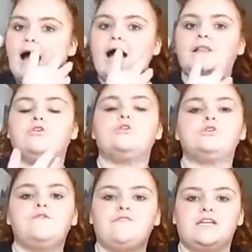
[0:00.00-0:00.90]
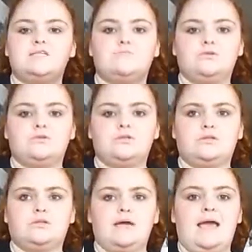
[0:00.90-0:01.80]
I looked on Facebook
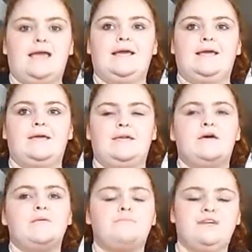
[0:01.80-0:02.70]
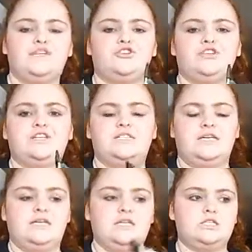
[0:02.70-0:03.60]
and Pinterest
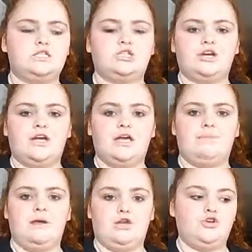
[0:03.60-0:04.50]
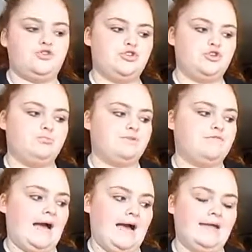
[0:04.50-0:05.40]
and Instagram and YouTube to
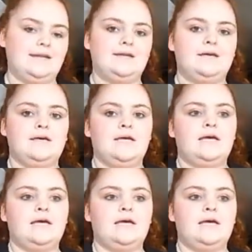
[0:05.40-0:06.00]
find